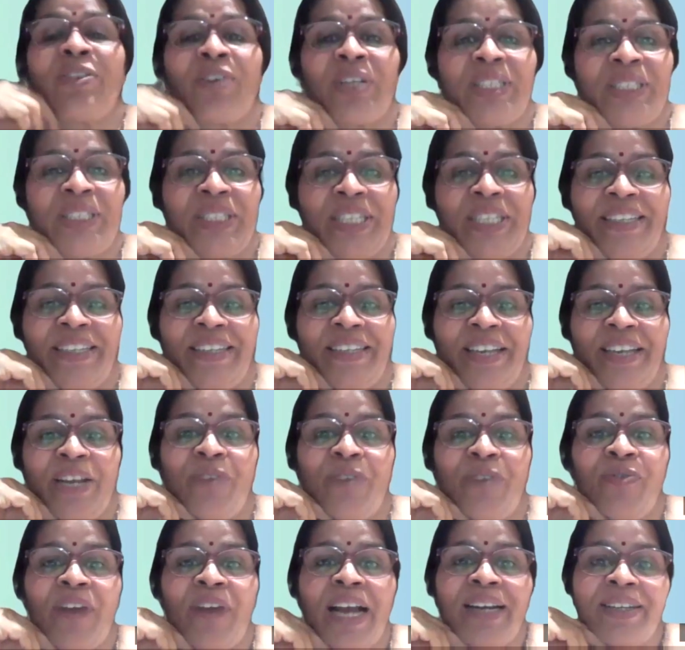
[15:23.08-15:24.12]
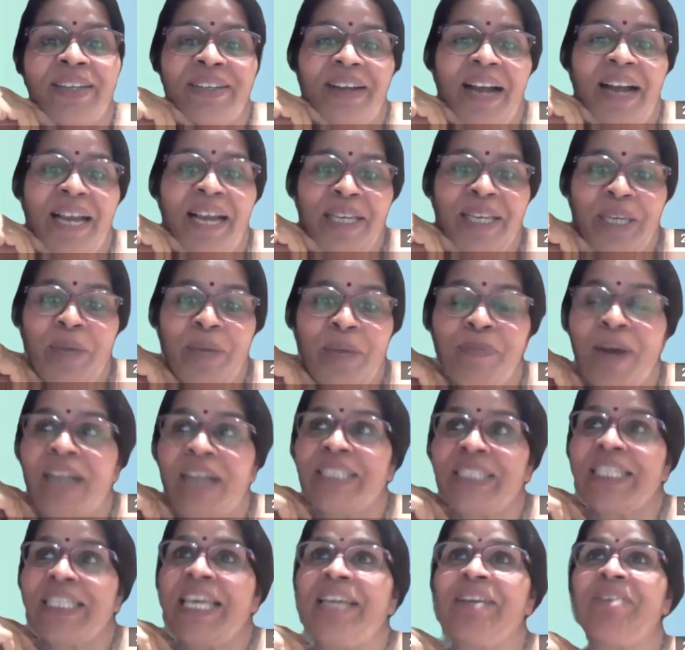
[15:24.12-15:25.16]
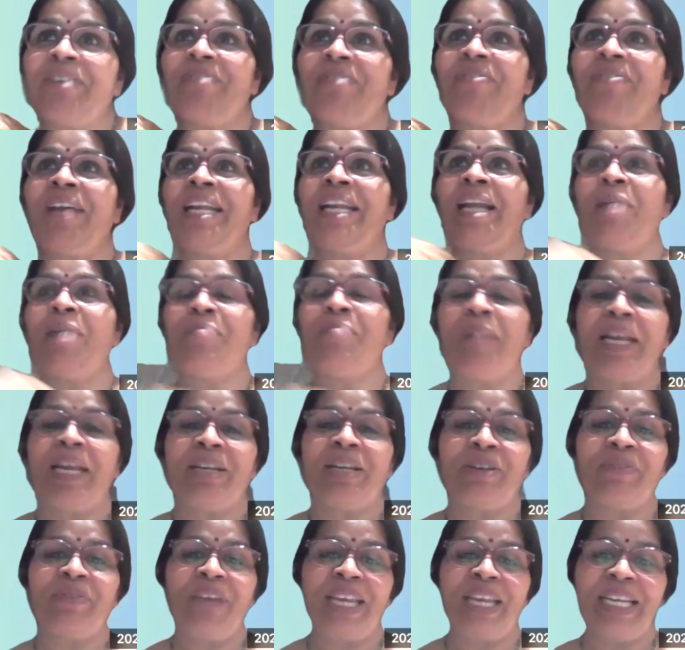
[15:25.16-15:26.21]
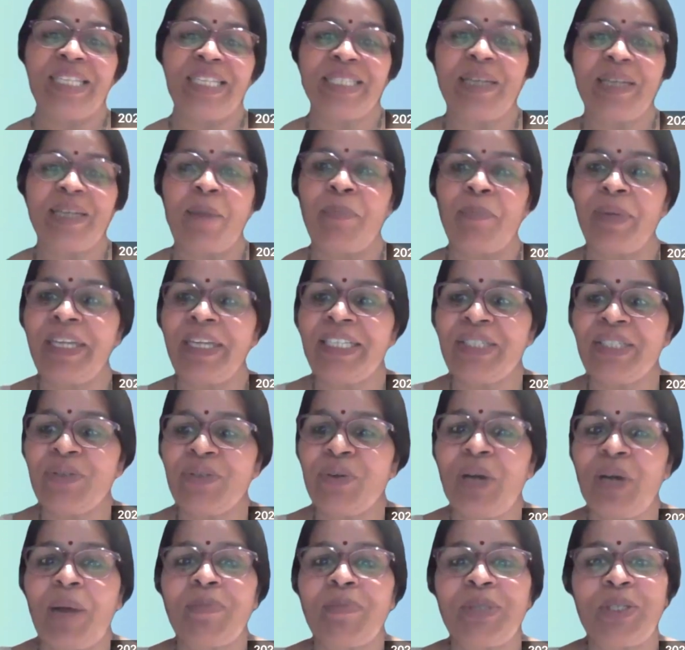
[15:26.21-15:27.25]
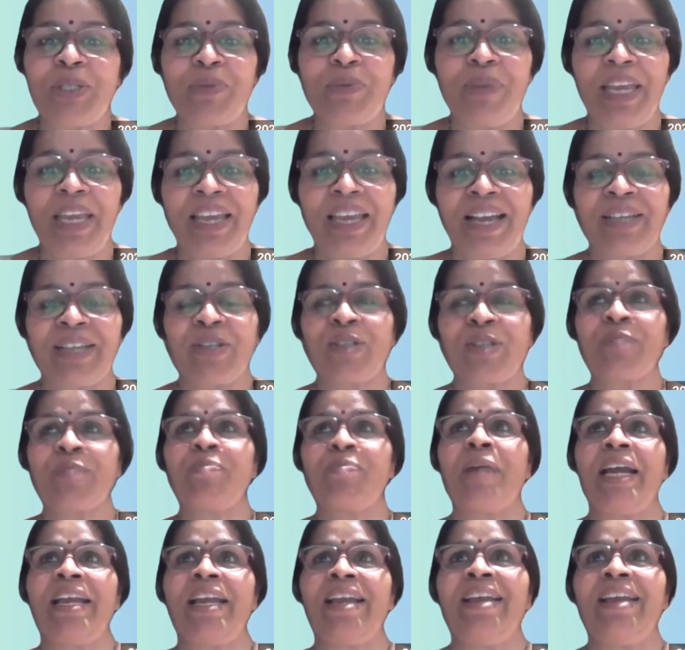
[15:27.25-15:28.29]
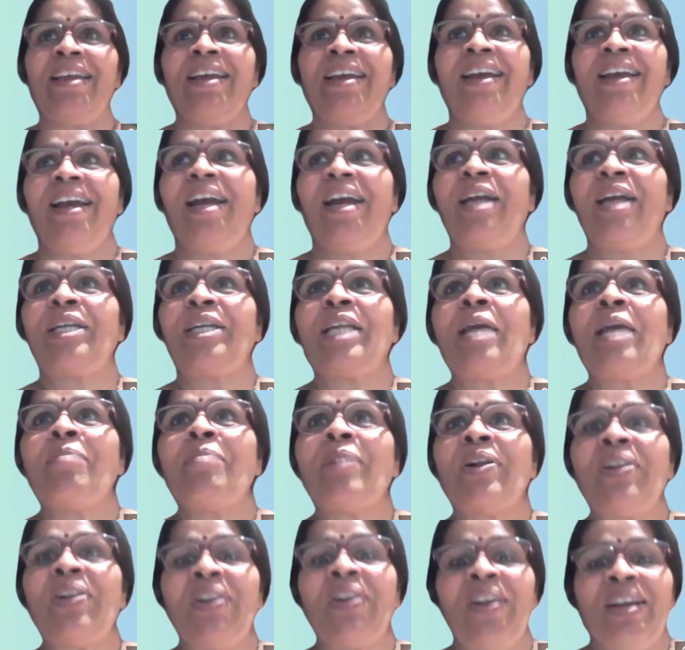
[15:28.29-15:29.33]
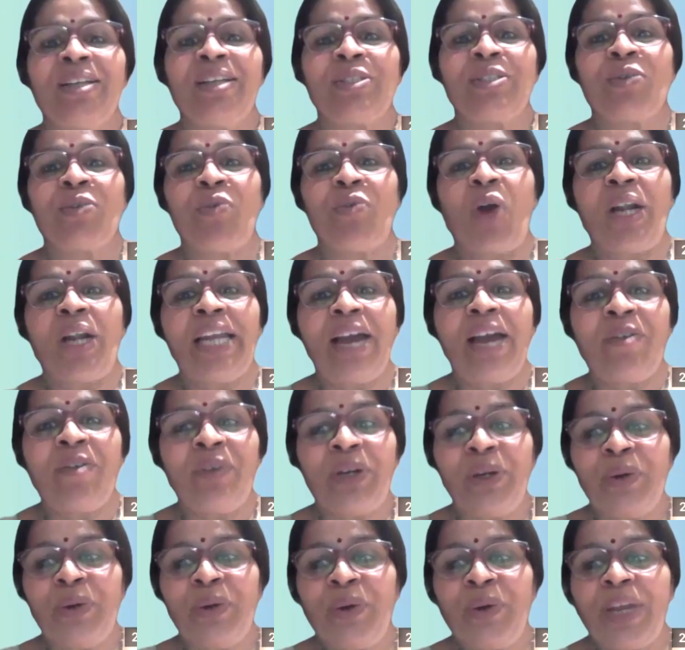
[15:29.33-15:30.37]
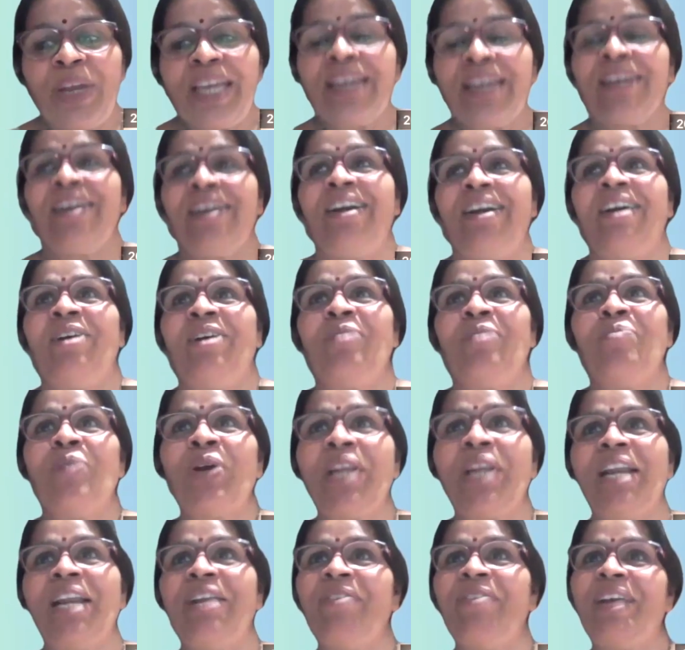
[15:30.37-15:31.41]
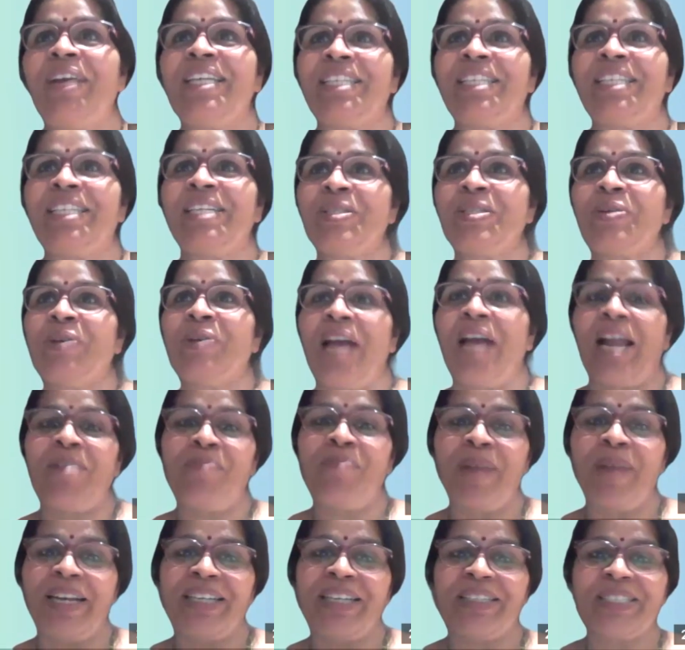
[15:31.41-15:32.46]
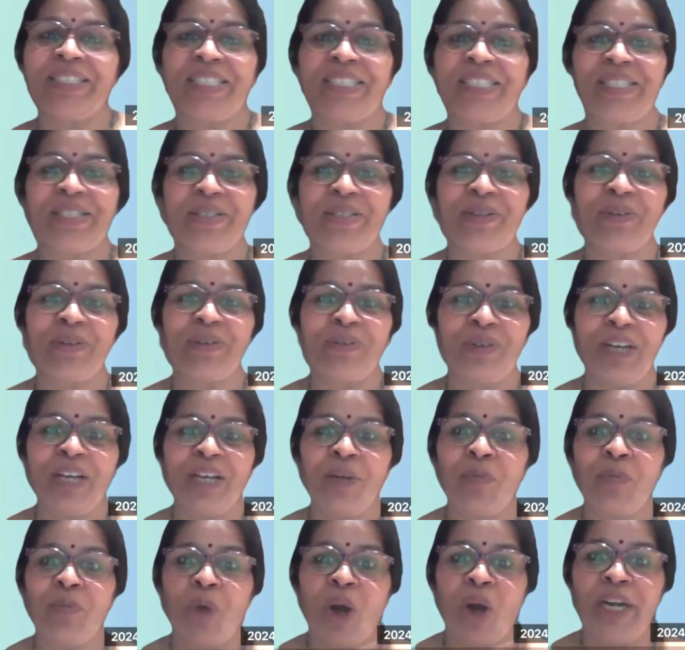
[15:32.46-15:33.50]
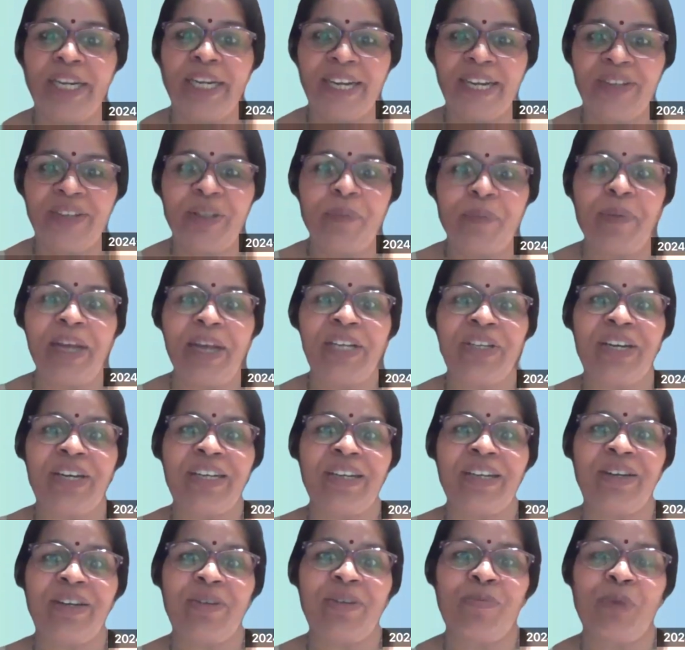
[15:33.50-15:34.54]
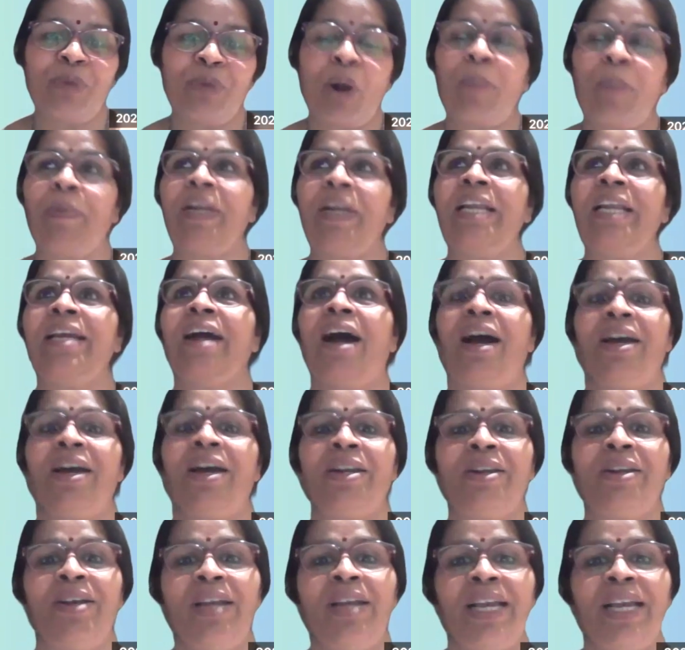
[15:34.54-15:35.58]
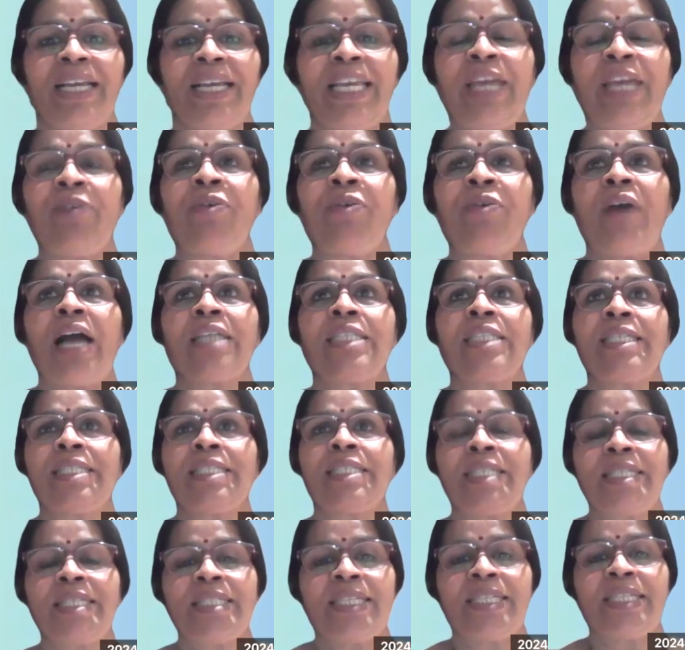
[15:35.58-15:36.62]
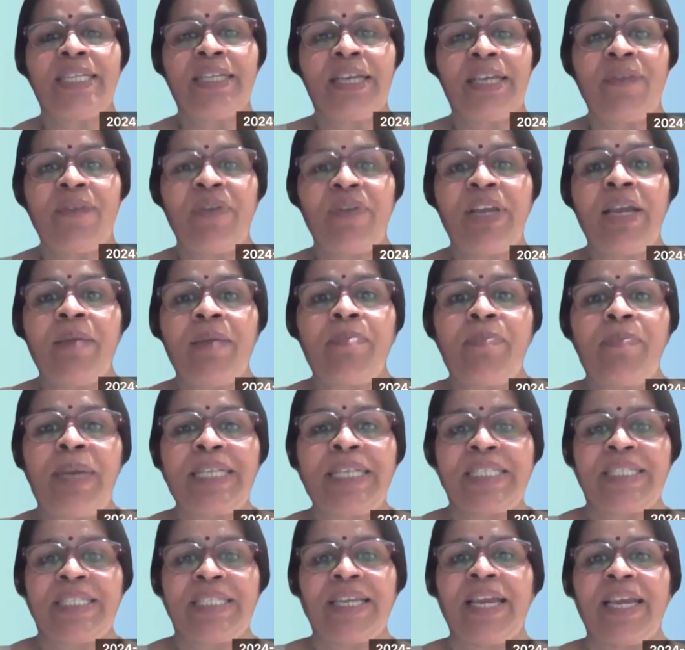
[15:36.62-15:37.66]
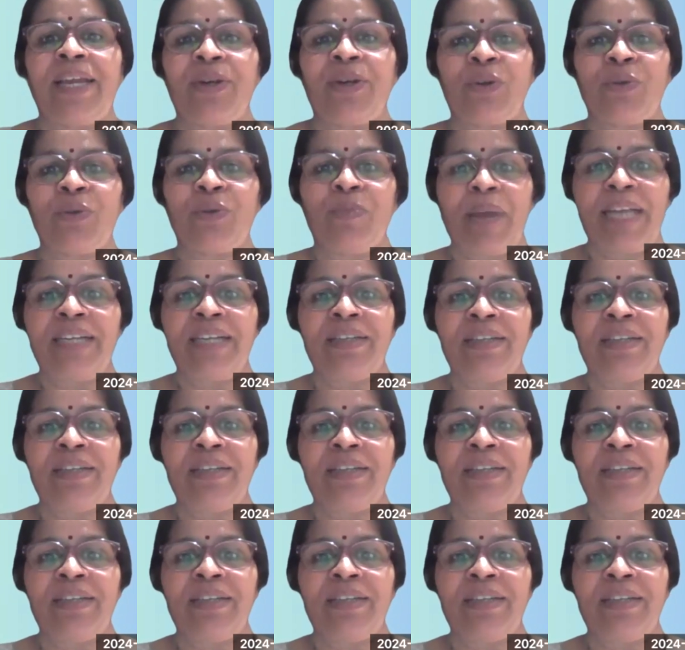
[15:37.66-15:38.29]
question. In fact, I keep asking when I meet various companies who comes to me across my table. So, what are we doing? More innovations to help my nurses to monitor the patient properly, or give assist us in giving a best care to my